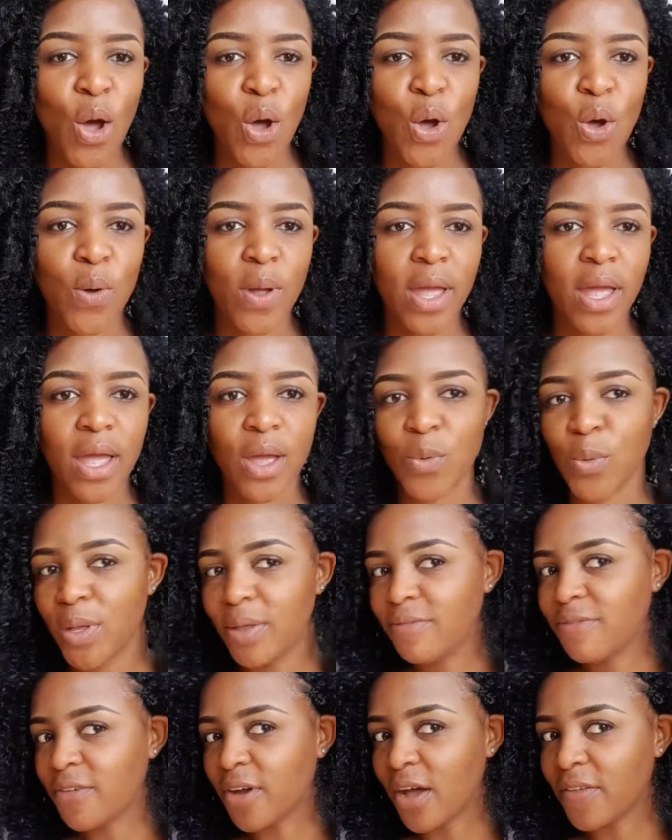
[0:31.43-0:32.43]
Okay,
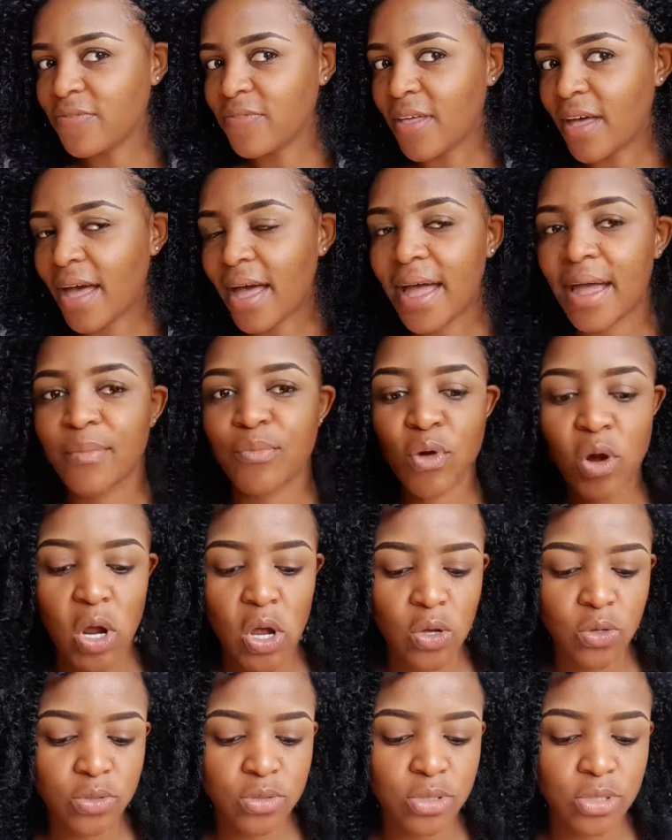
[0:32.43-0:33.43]
we've got the
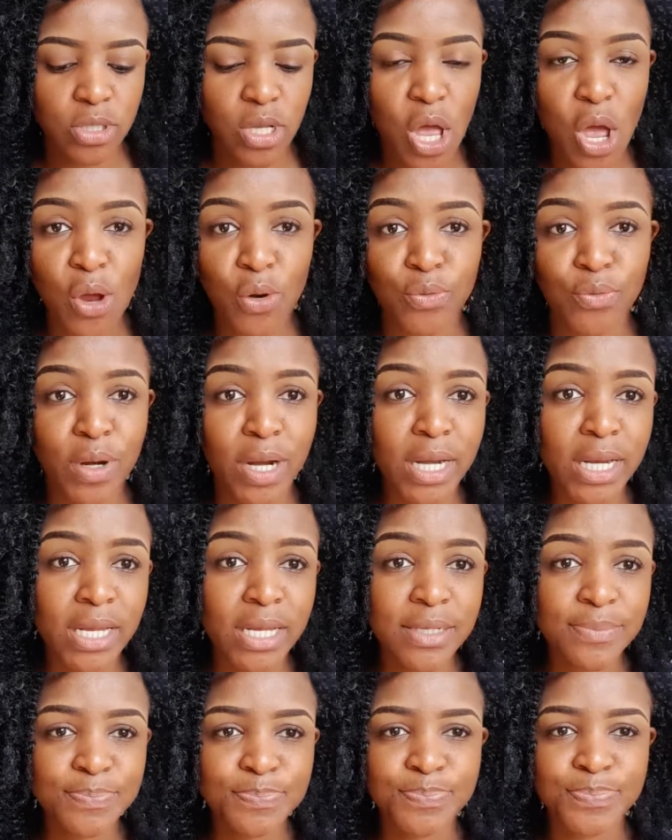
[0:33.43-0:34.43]
eyebrows
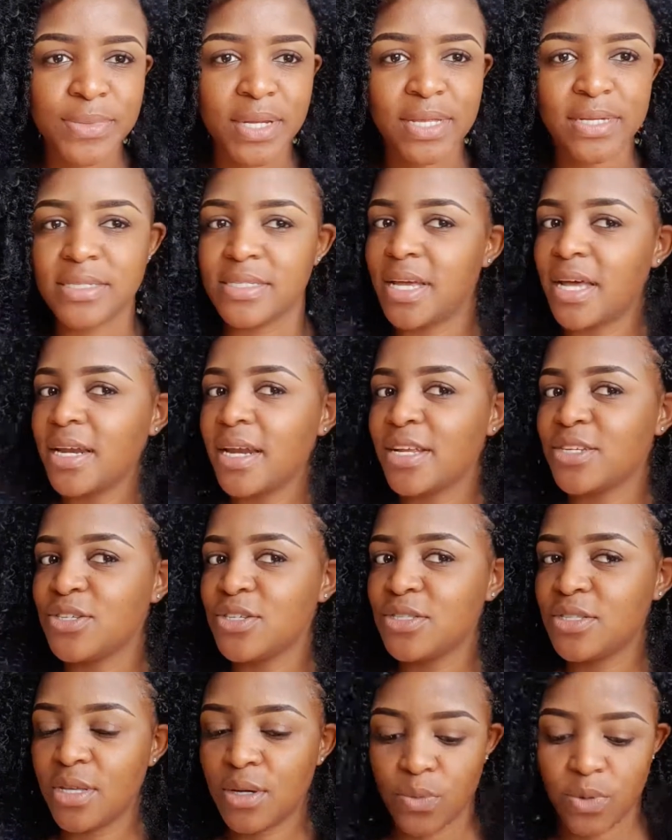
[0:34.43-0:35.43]
ready and done. I
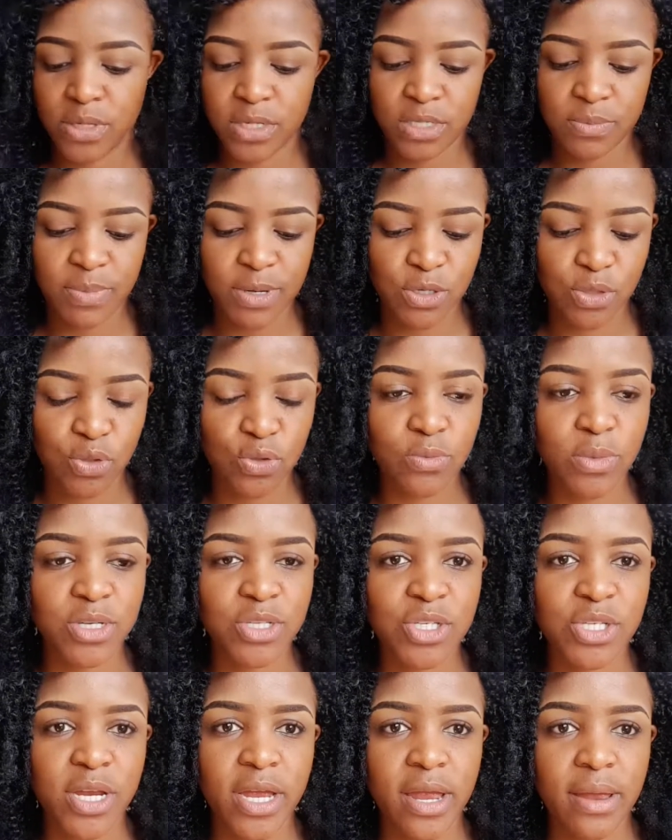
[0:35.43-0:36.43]
just didn't want to spend too
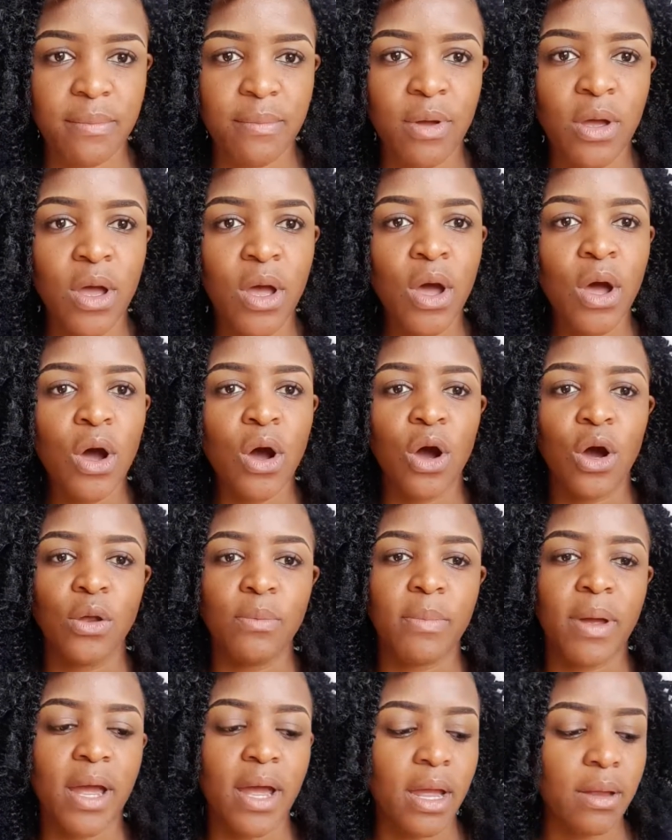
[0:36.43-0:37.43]
much time
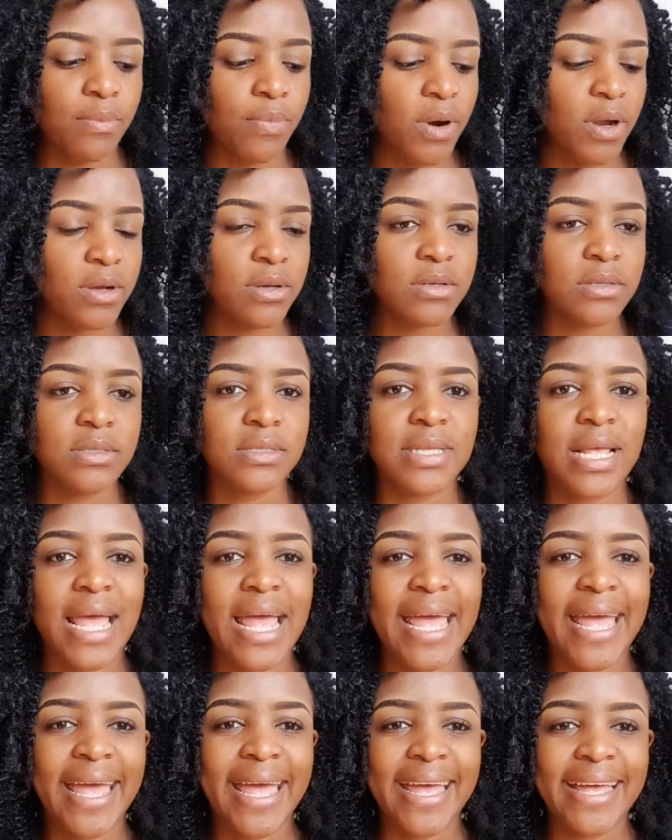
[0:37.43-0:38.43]
on my eyebrows,
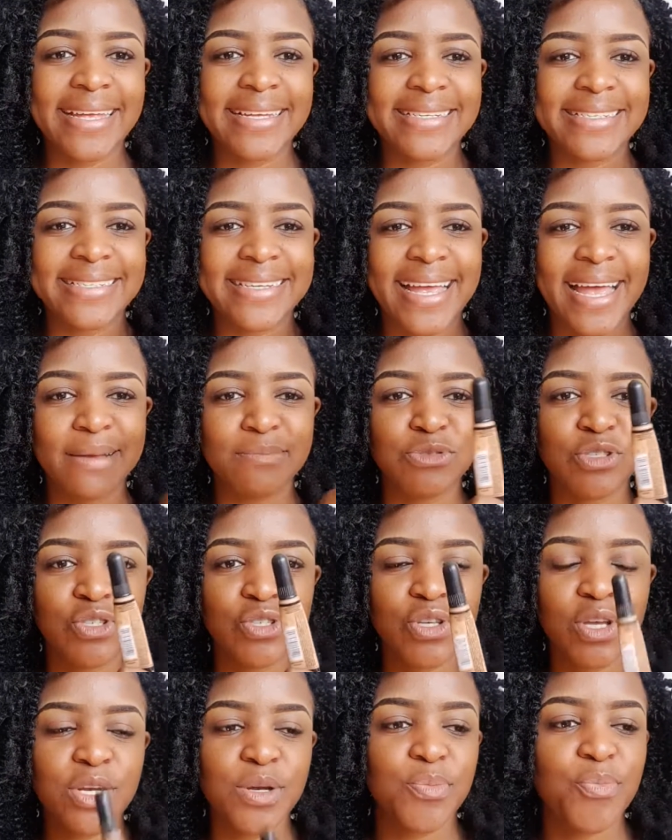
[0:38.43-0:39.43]
and I'm
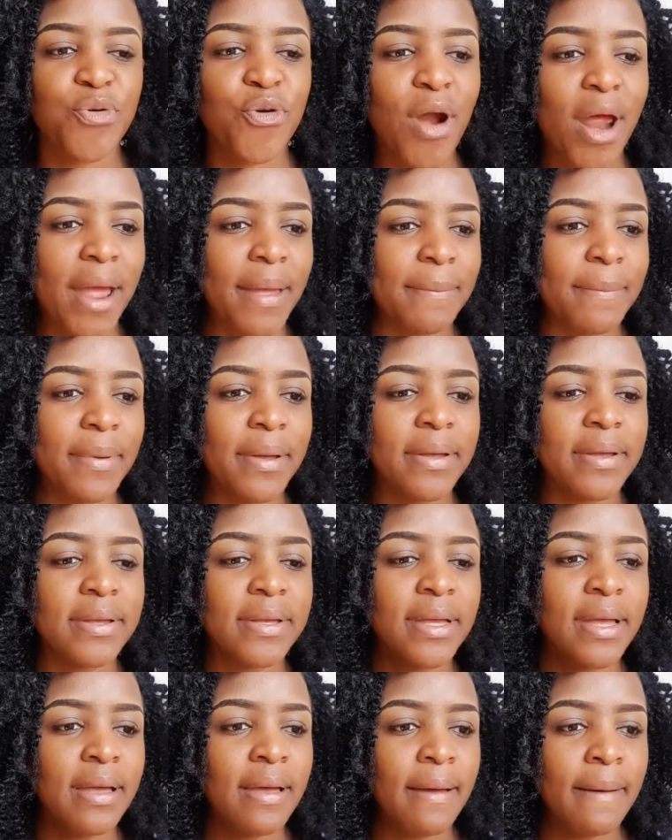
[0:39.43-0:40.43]
just gonna prime
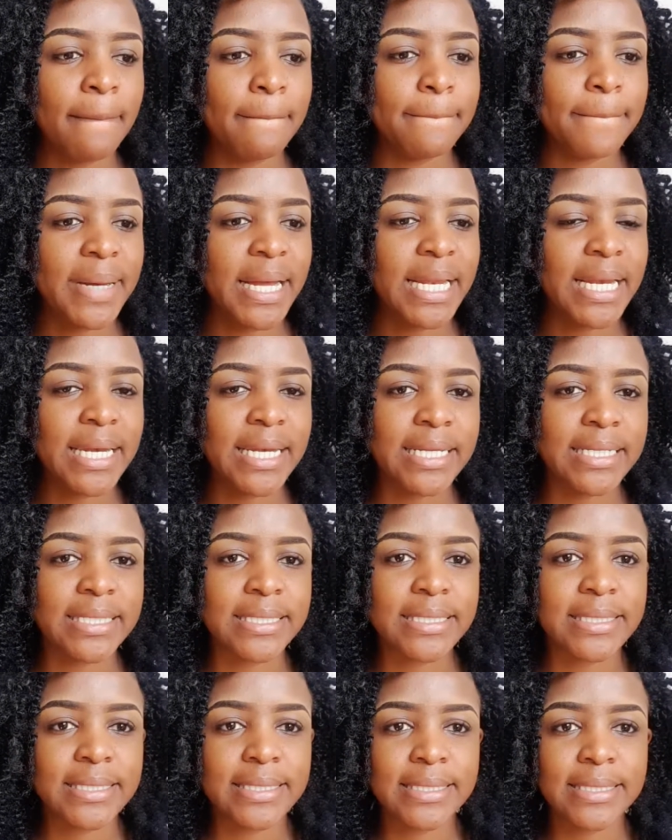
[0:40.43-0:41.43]
my
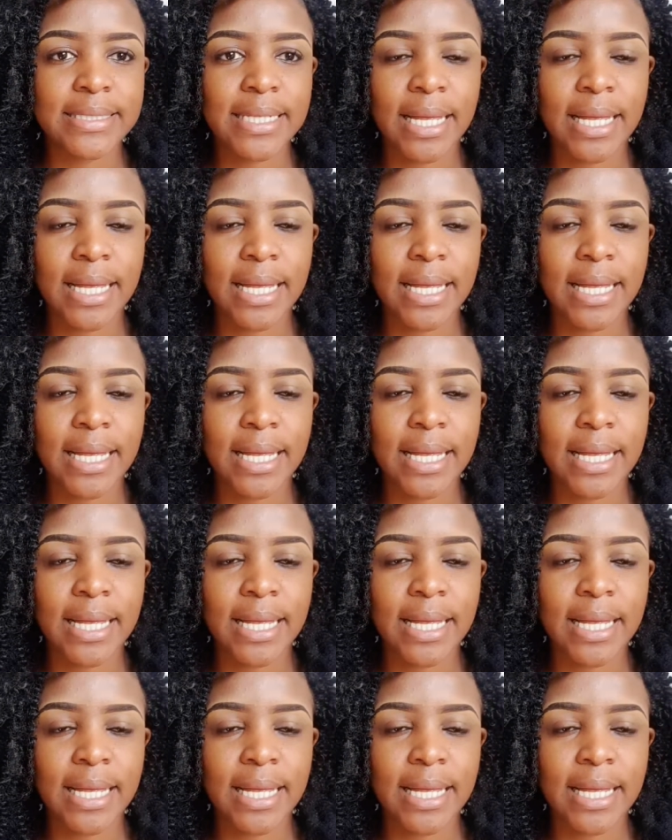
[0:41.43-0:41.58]
lids